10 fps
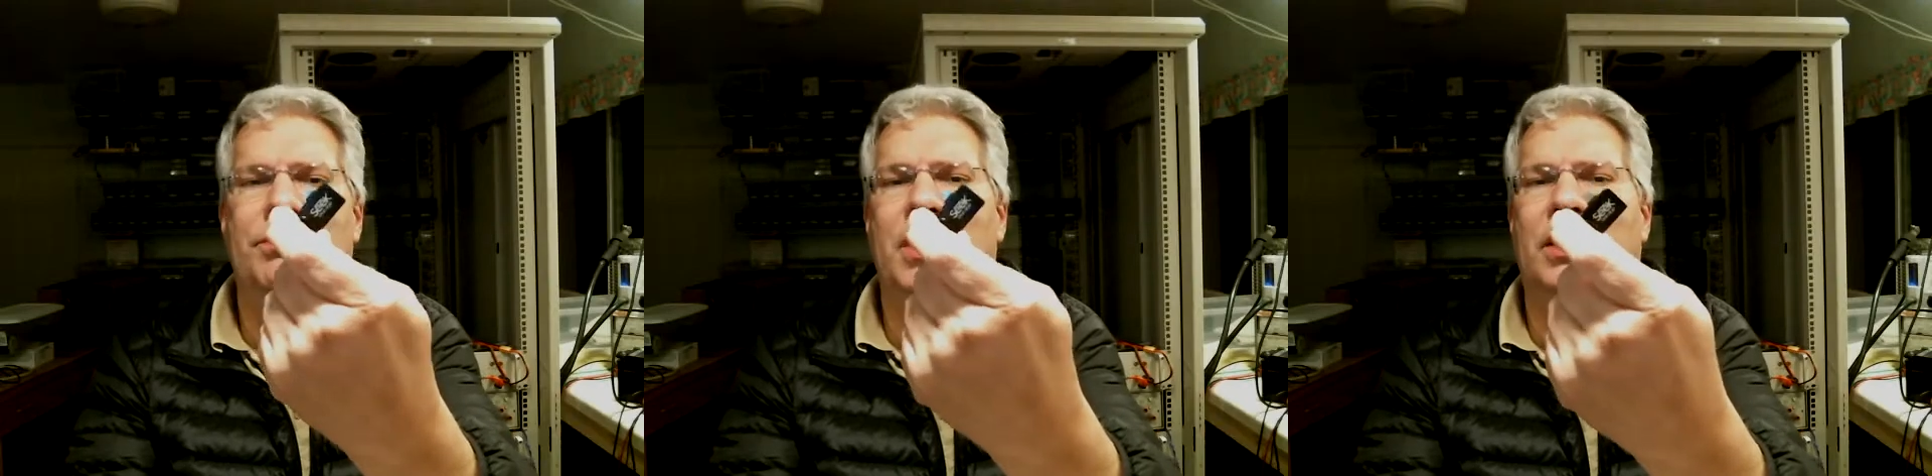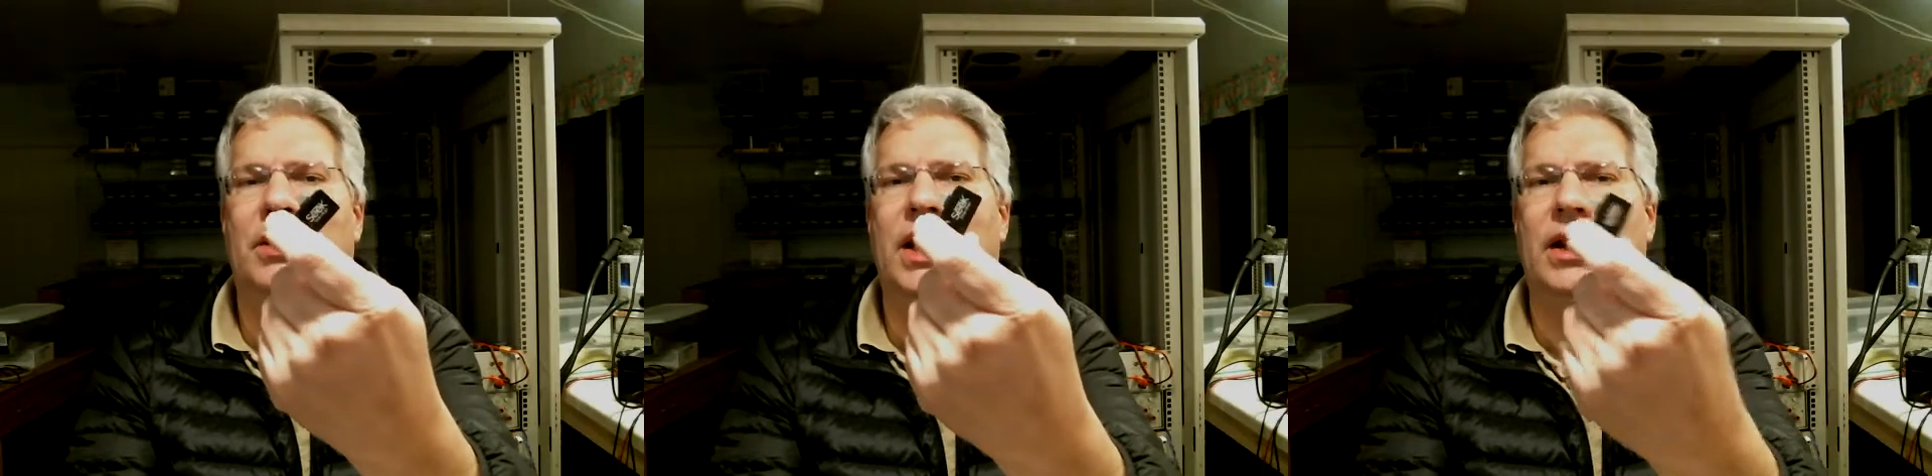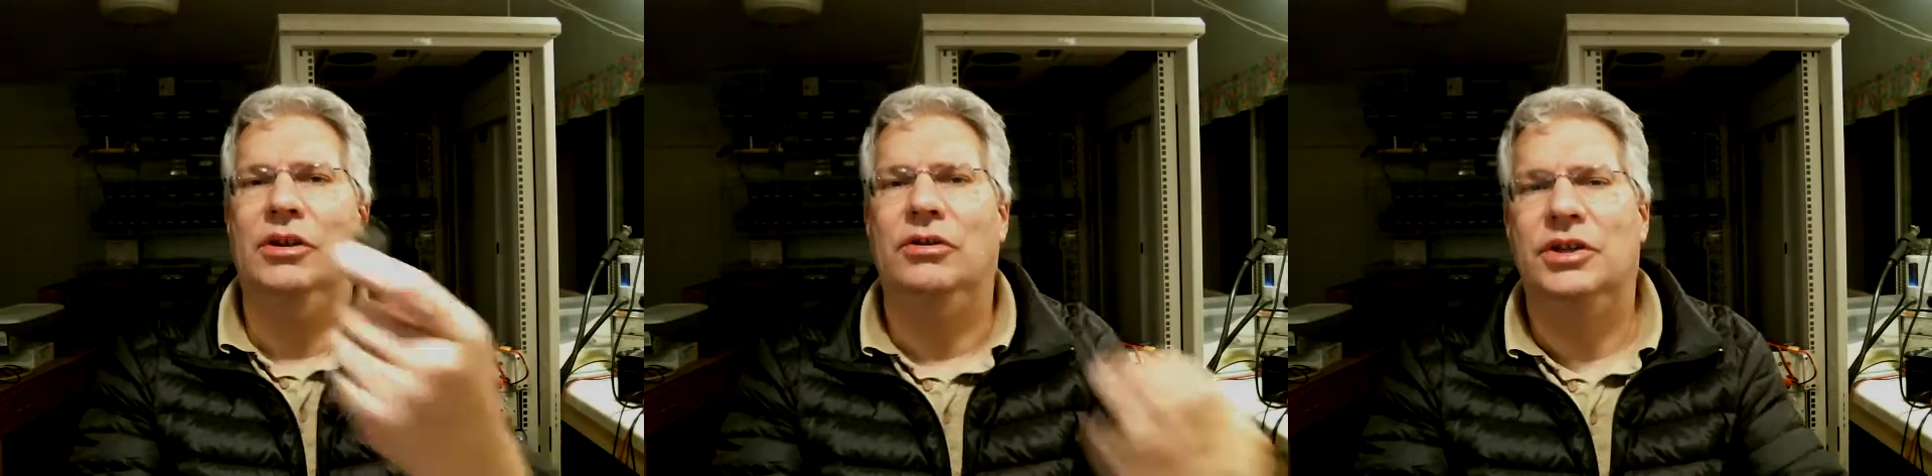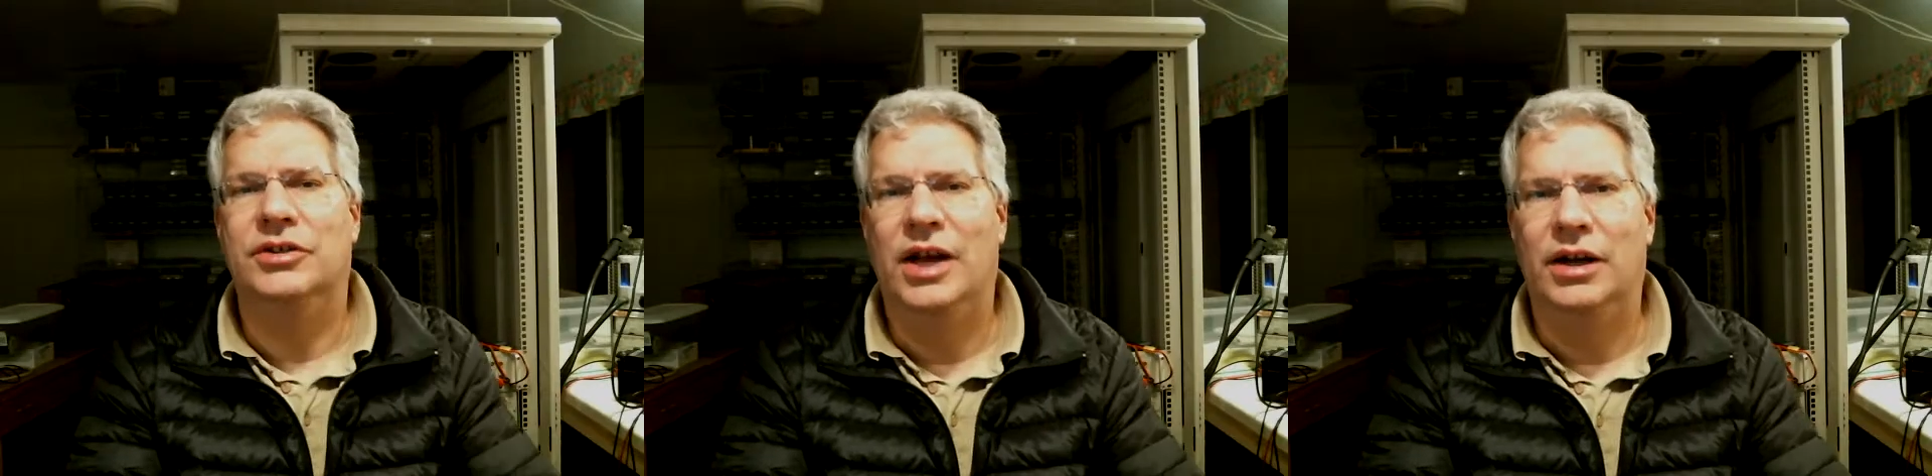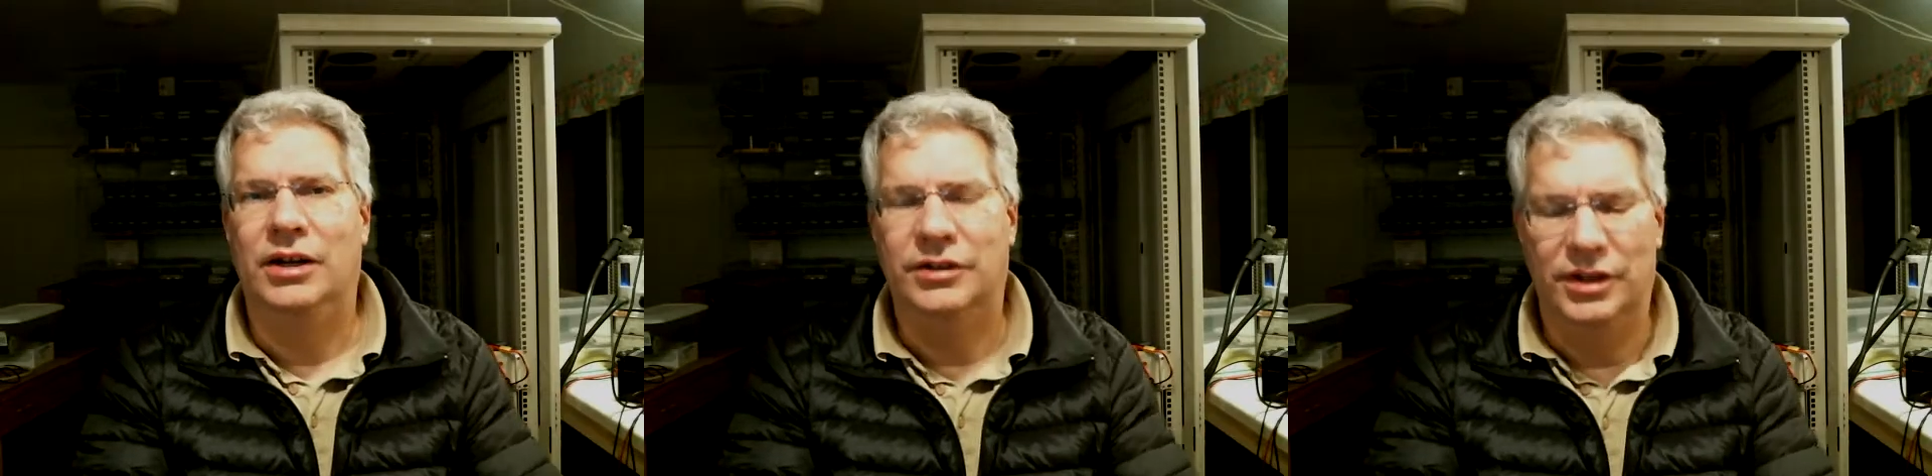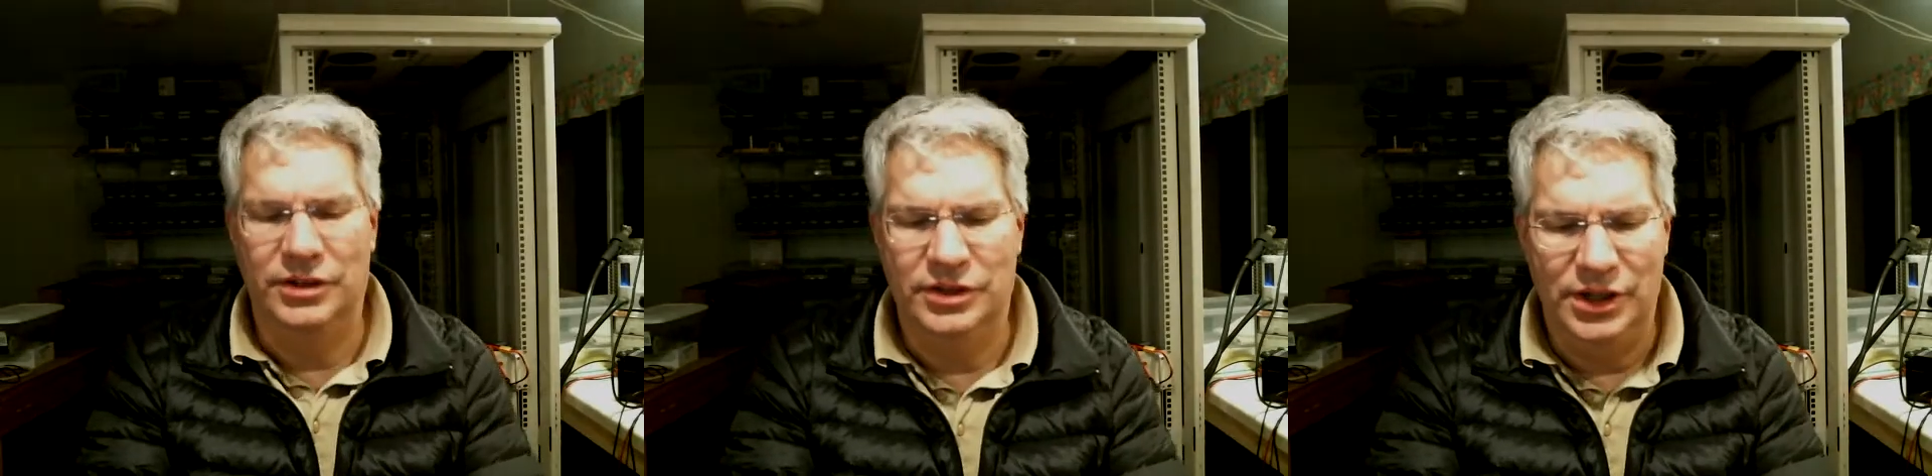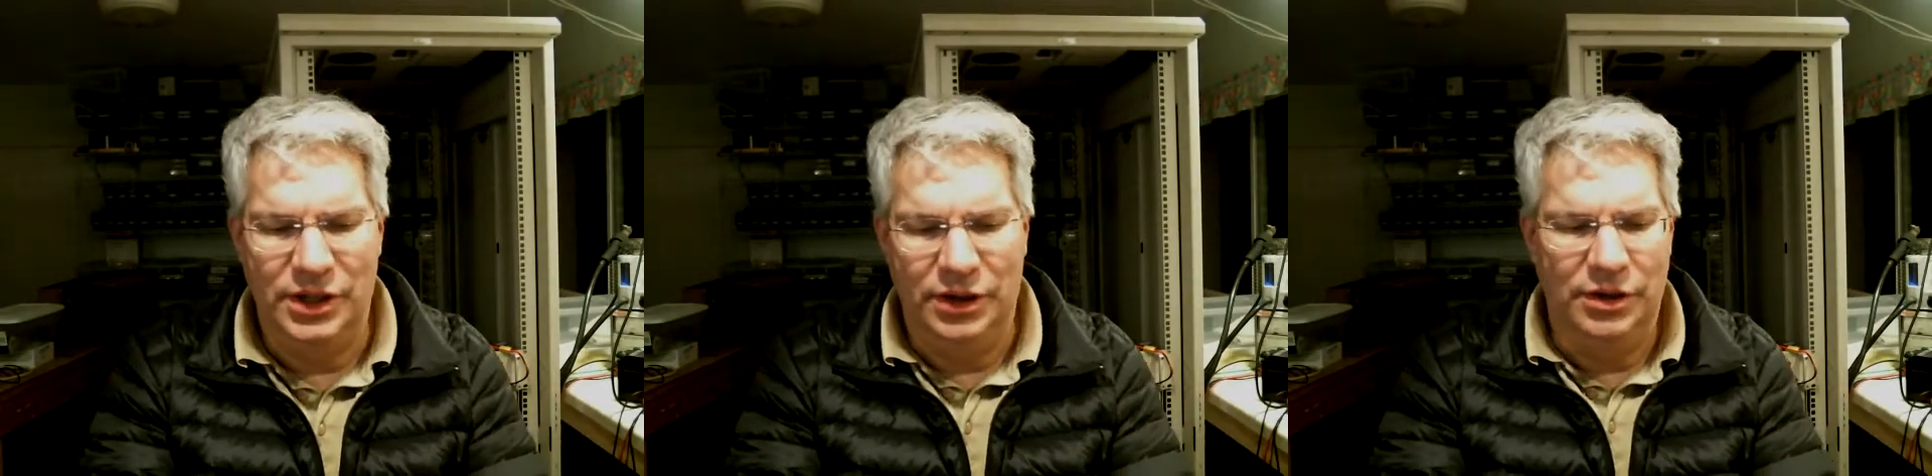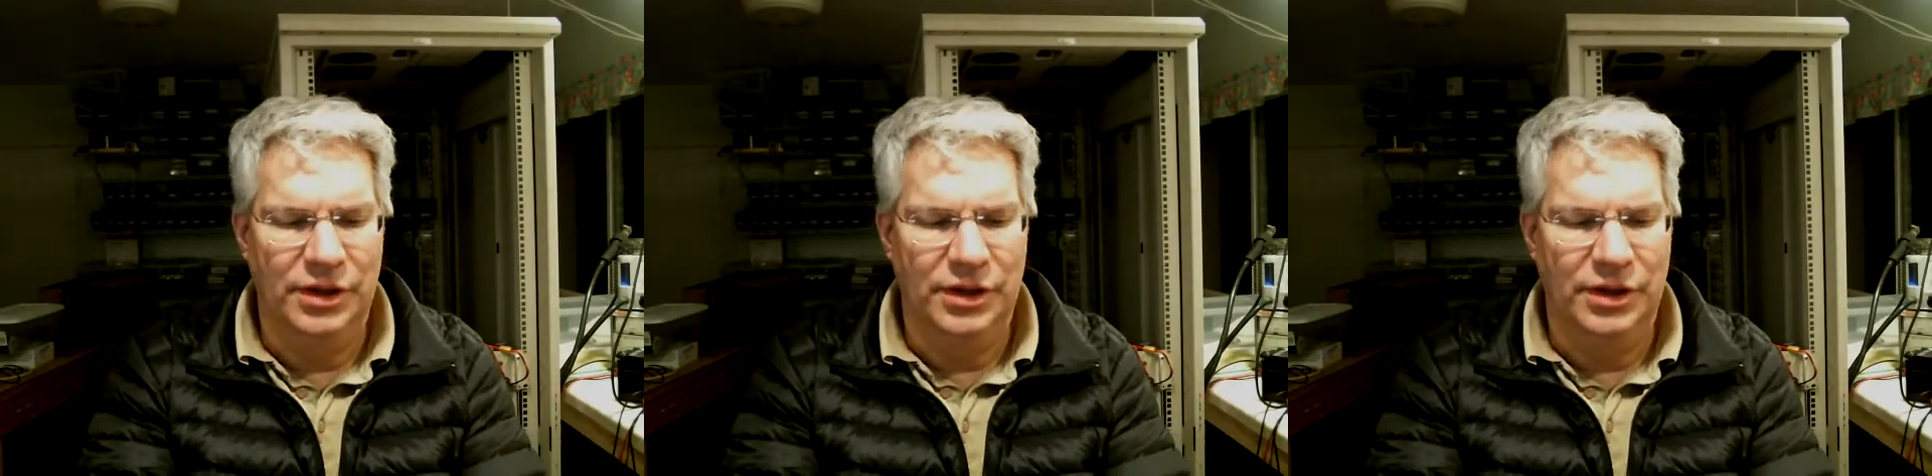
kind of loan this out as needed.